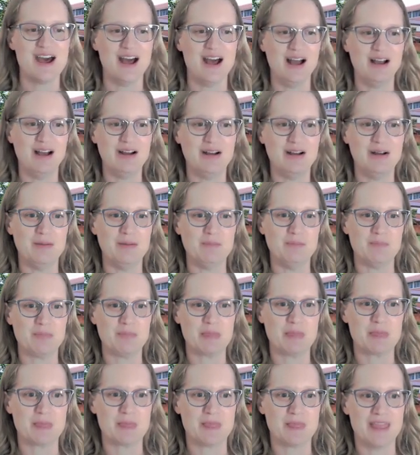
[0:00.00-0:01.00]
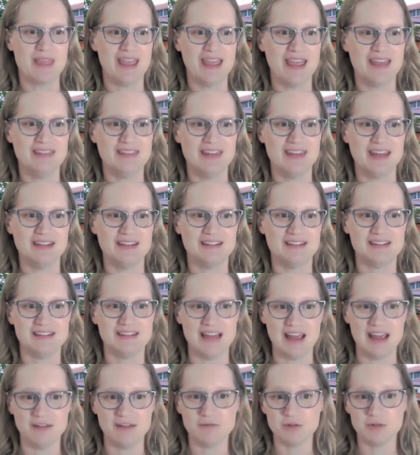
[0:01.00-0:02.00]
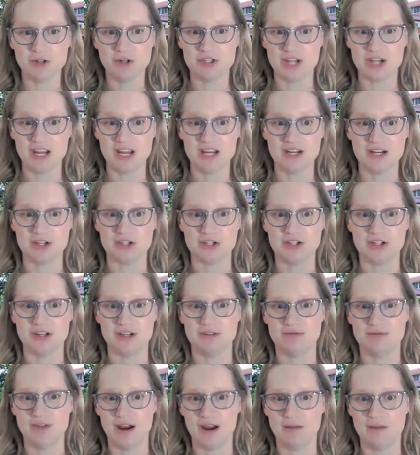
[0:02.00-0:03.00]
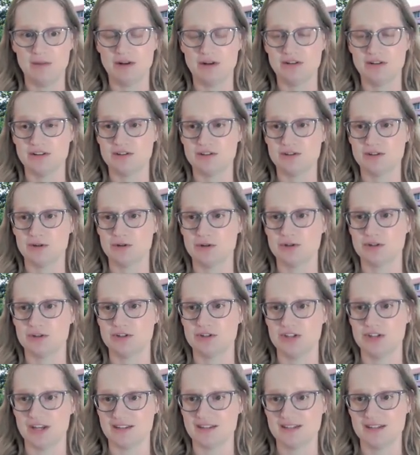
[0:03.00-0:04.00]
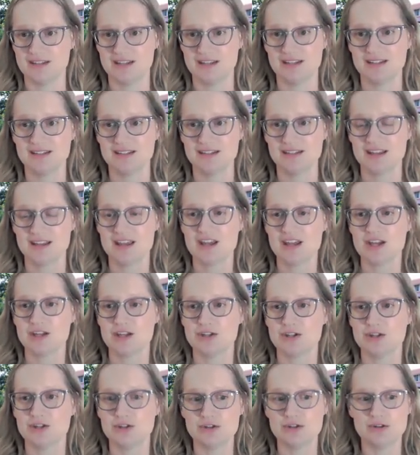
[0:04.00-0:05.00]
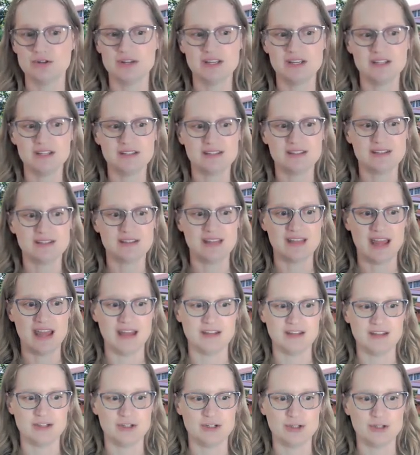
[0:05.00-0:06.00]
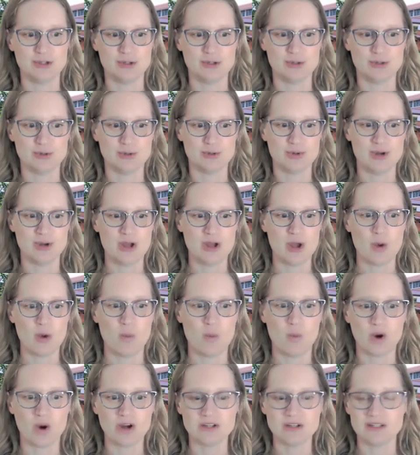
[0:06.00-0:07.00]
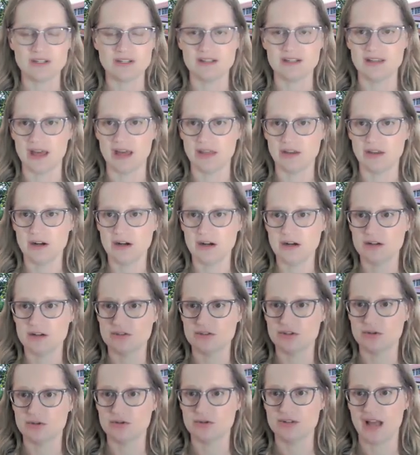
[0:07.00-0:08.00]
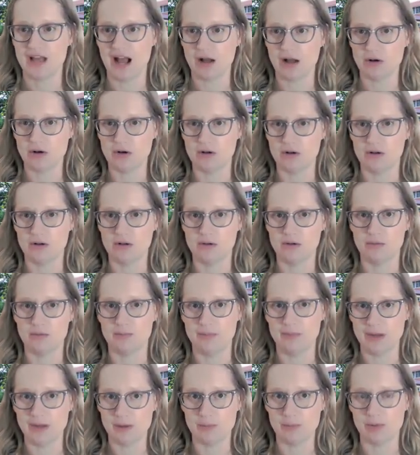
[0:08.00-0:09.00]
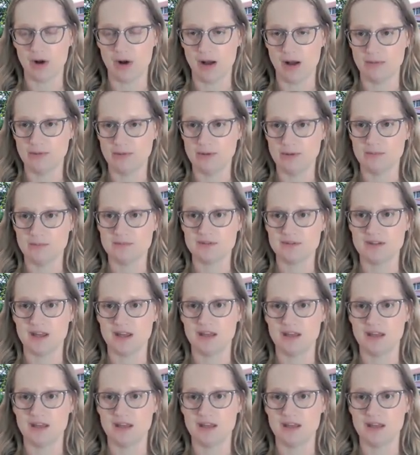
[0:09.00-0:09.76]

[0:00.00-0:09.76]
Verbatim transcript: And then Design for Change, Environmental and Social Justice. Students get to work together to tackle big problems.